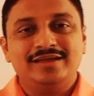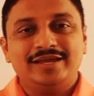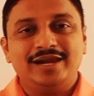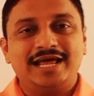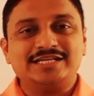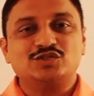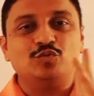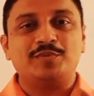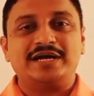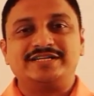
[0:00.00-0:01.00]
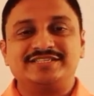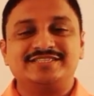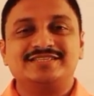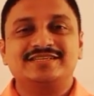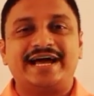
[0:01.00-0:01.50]
In last two parts
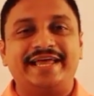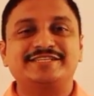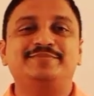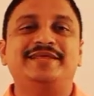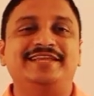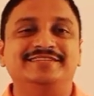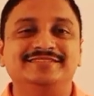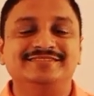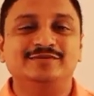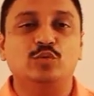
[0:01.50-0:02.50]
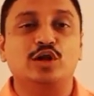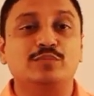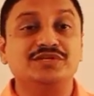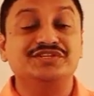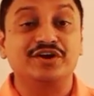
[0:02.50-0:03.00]
I explained one
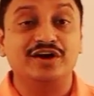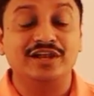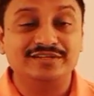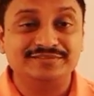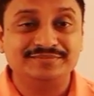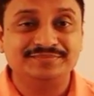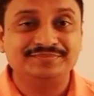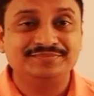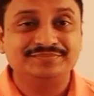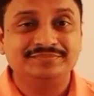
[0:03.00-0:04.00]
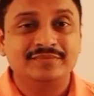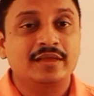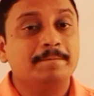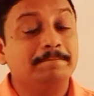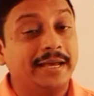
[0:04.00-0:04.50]
of the circle,
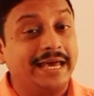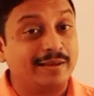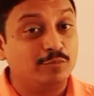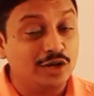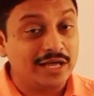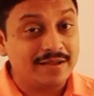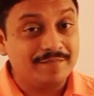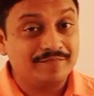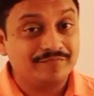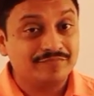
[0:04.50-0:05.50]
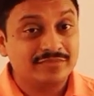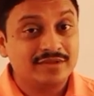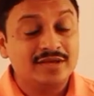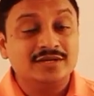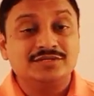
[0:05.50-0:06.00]
parabola.
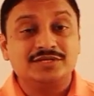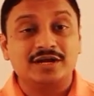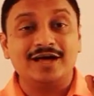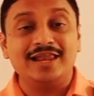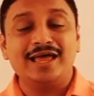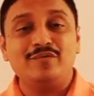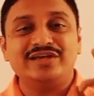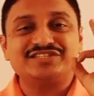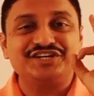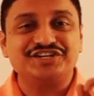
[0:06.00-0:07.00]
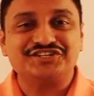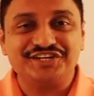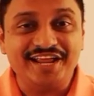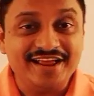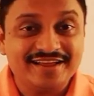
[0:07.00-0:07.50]
Circle have
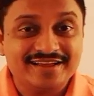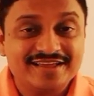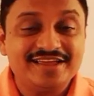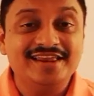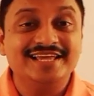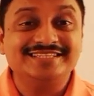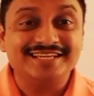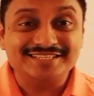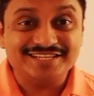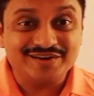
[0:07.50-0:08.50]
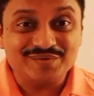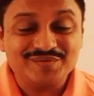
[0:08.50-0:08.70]
eccentricity e less than 0